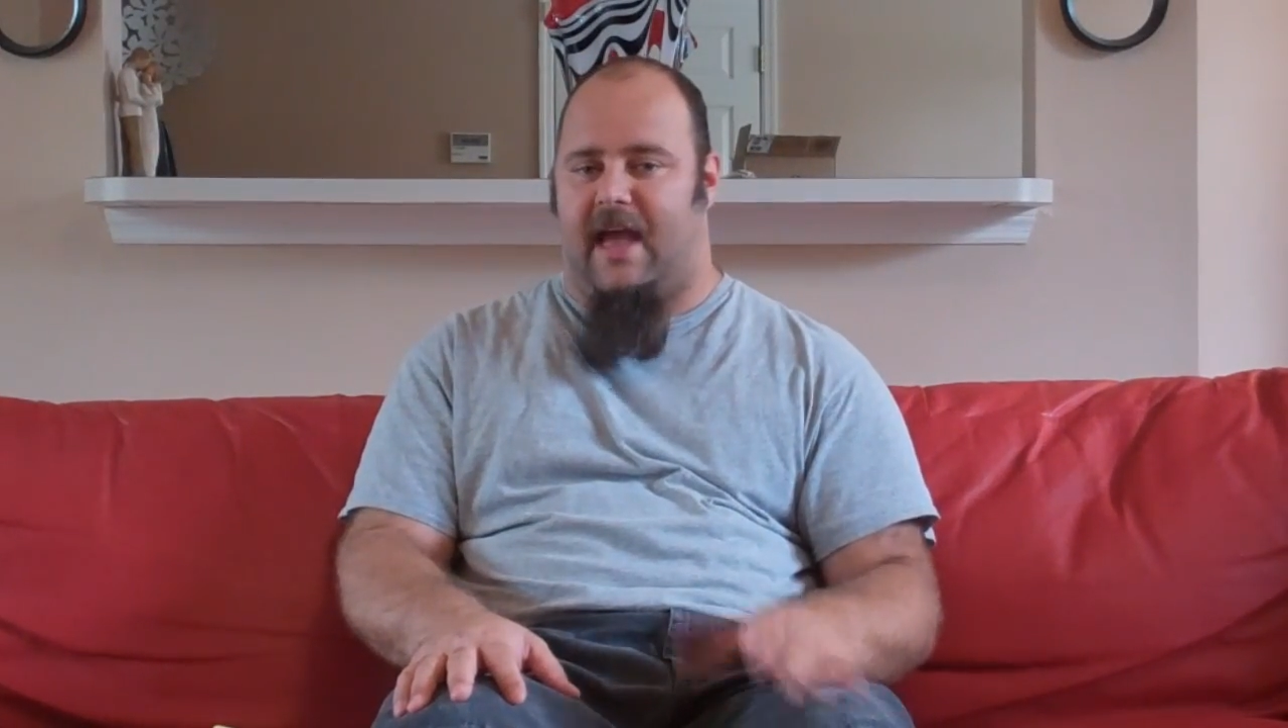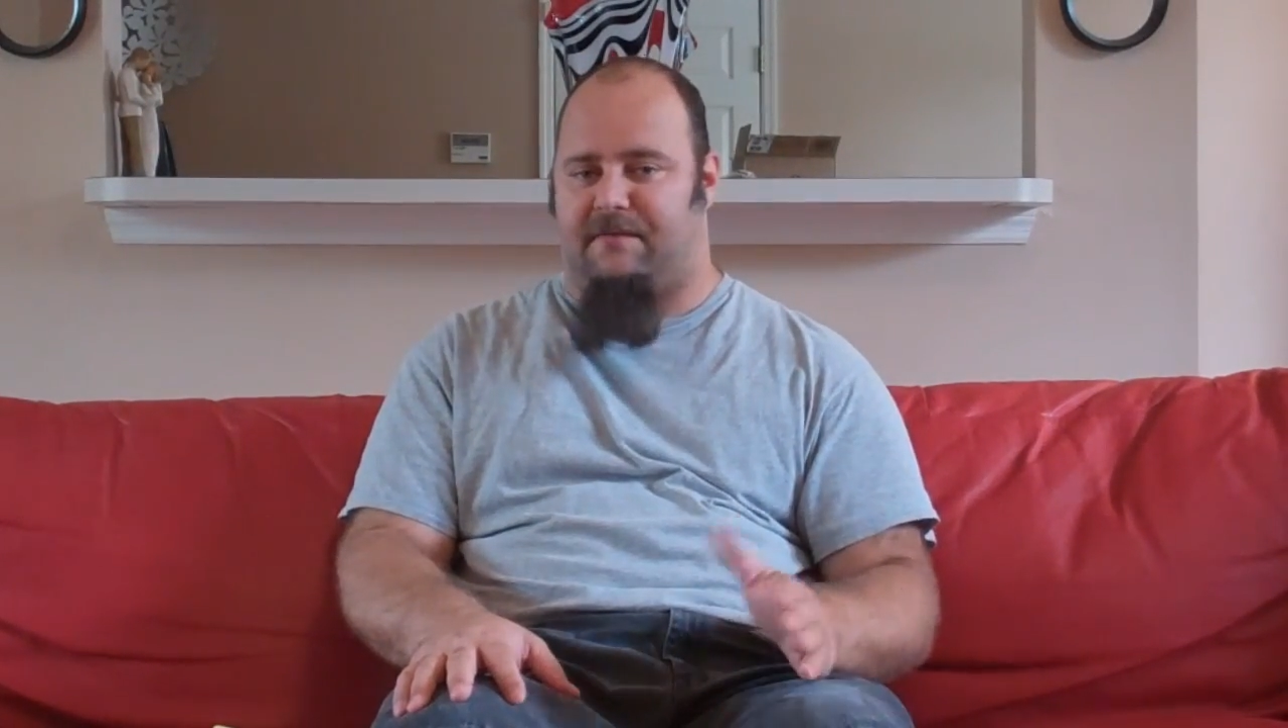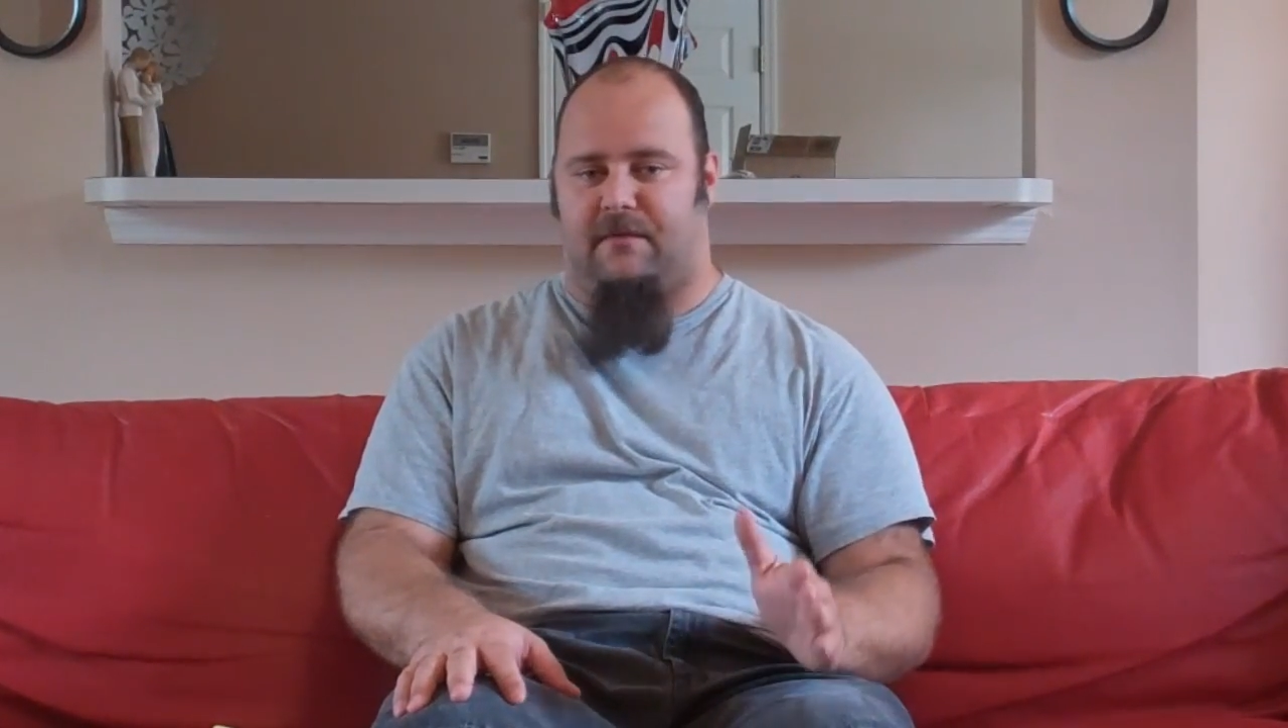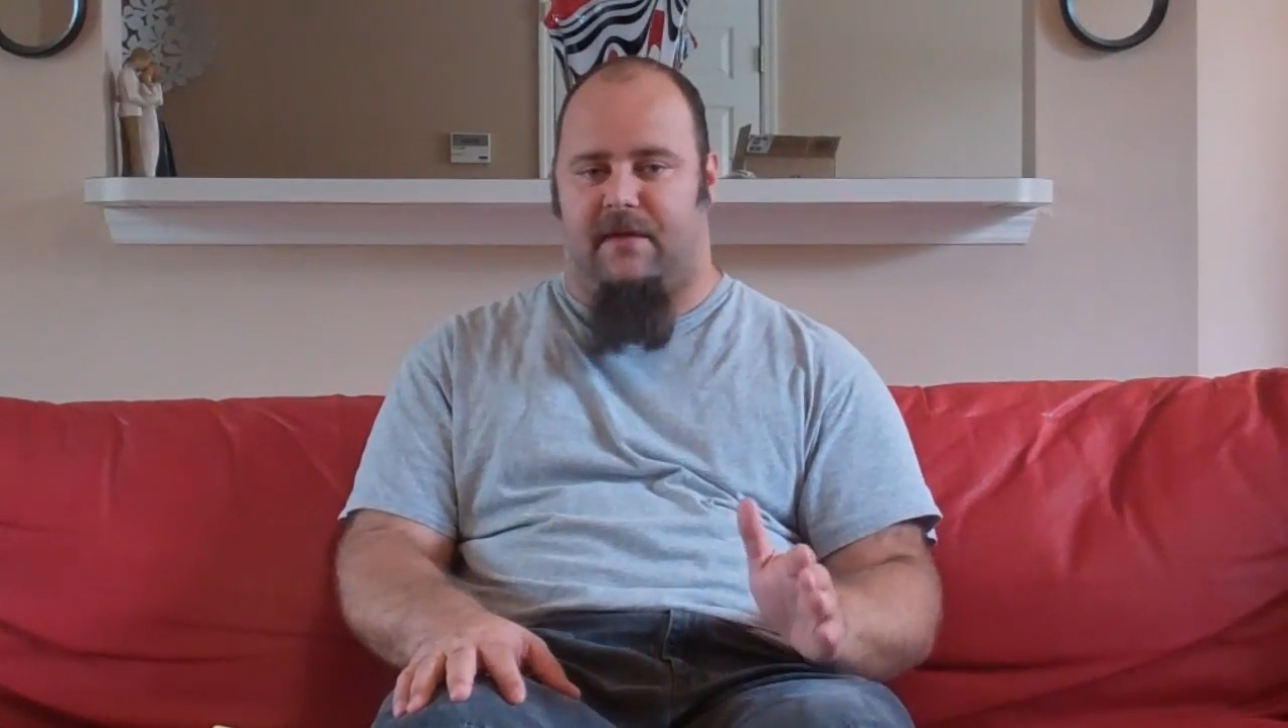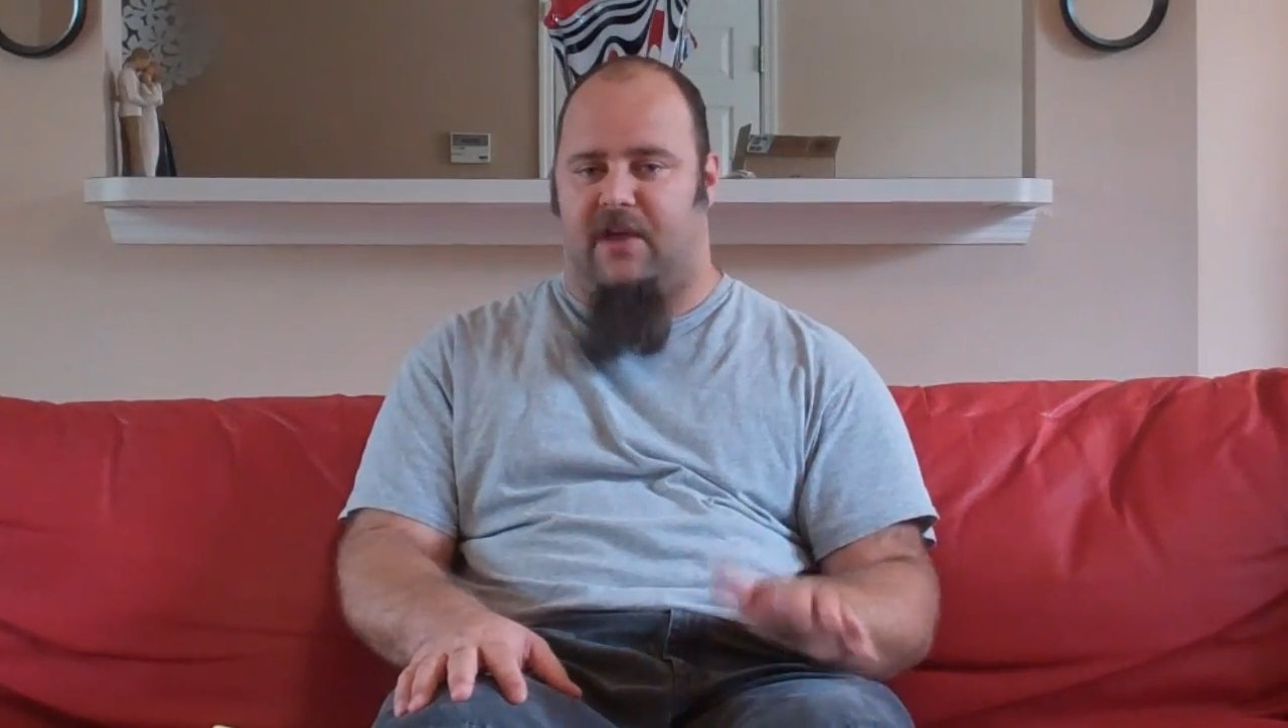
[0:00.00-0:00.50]

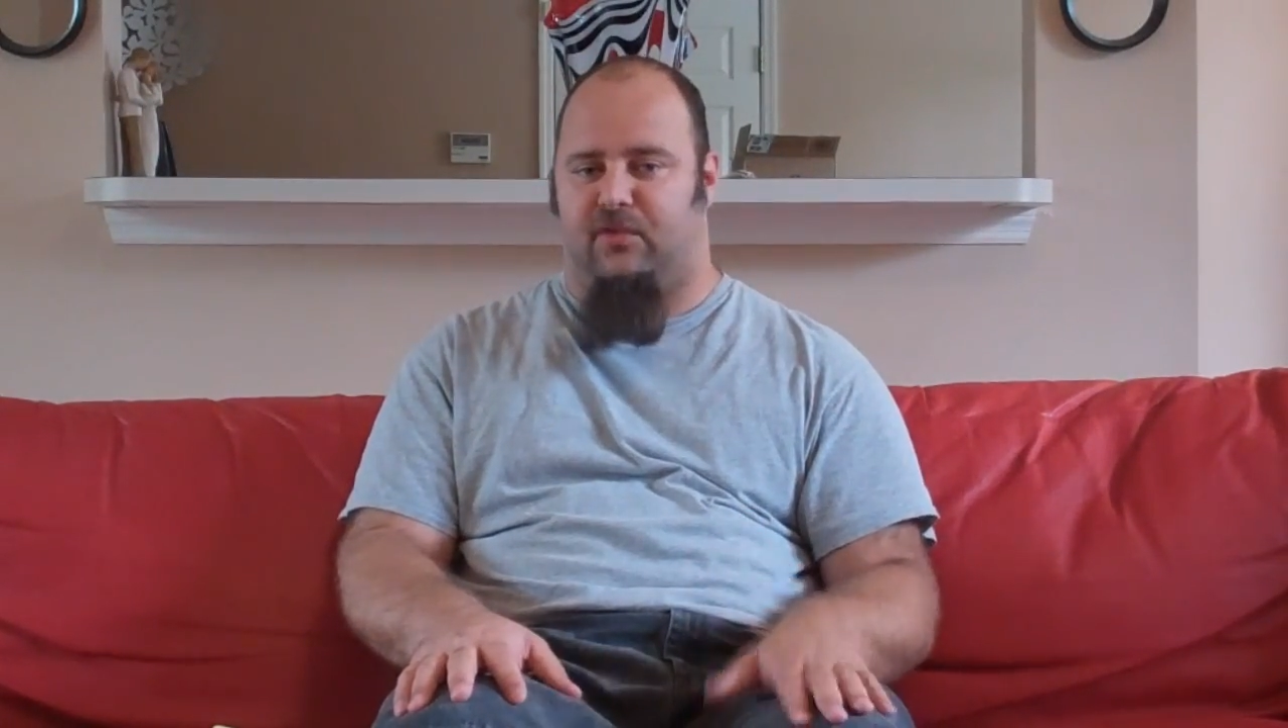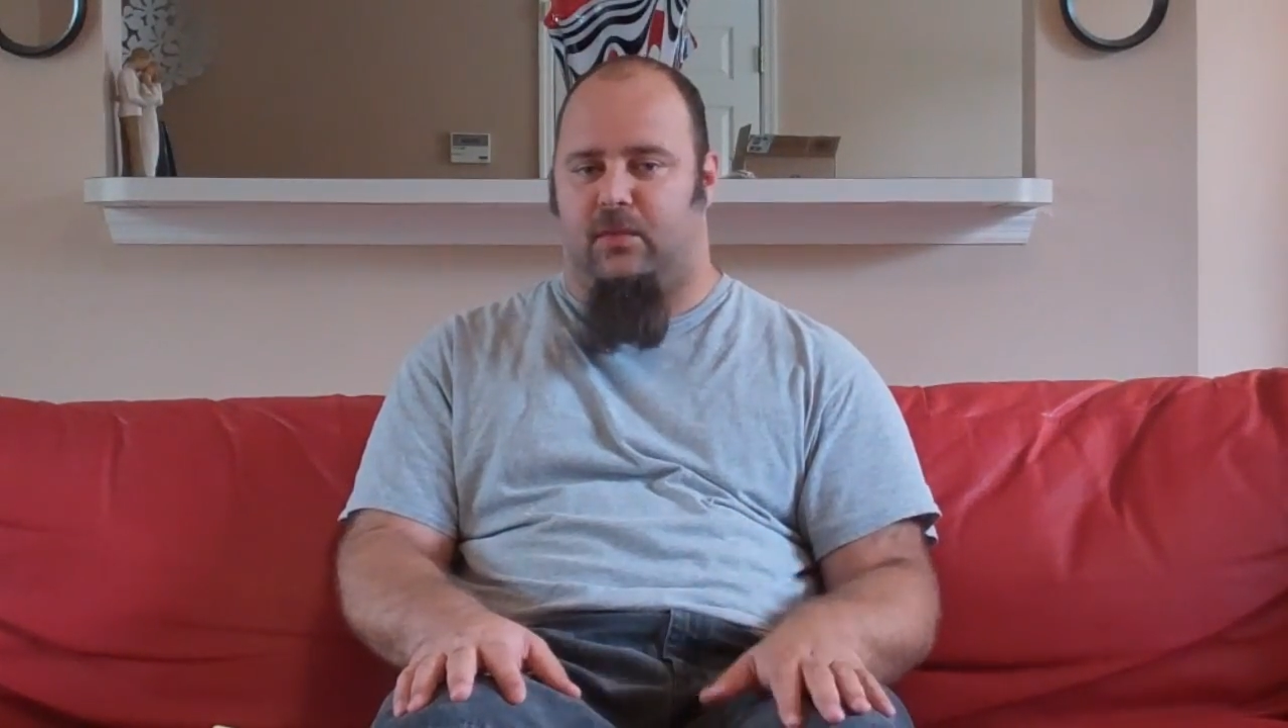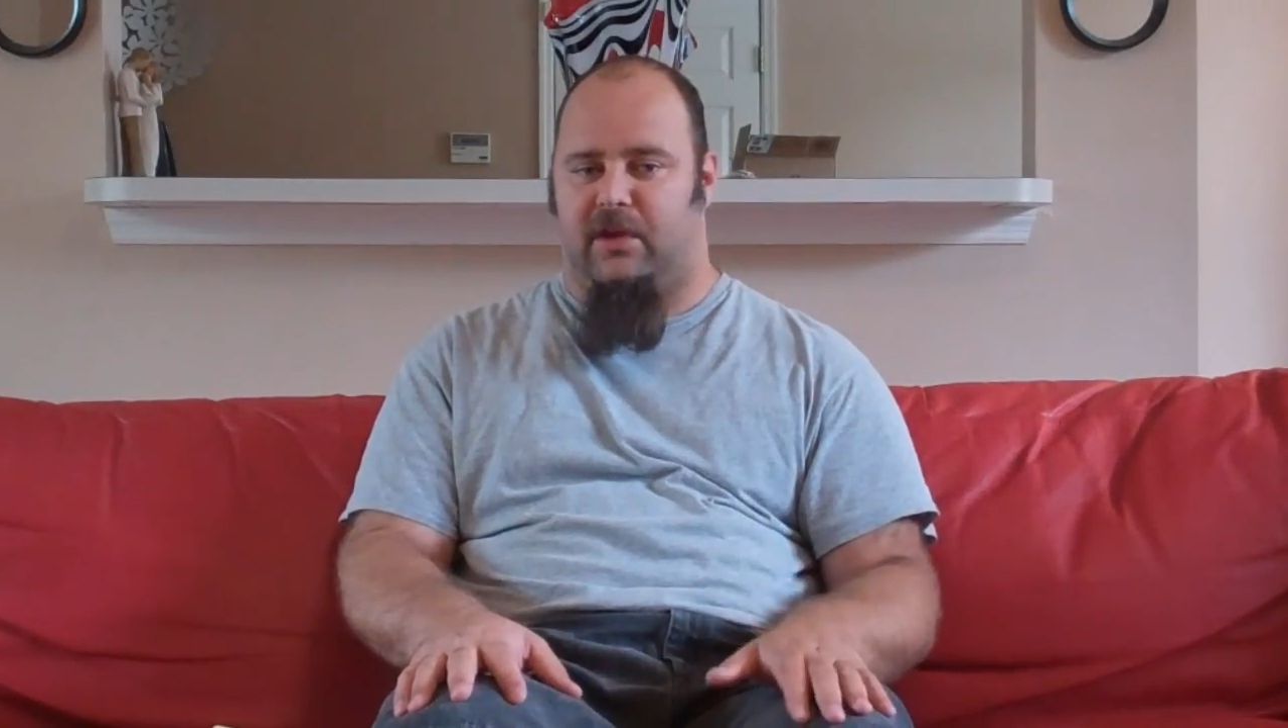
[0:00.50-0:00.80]
Hefeweizen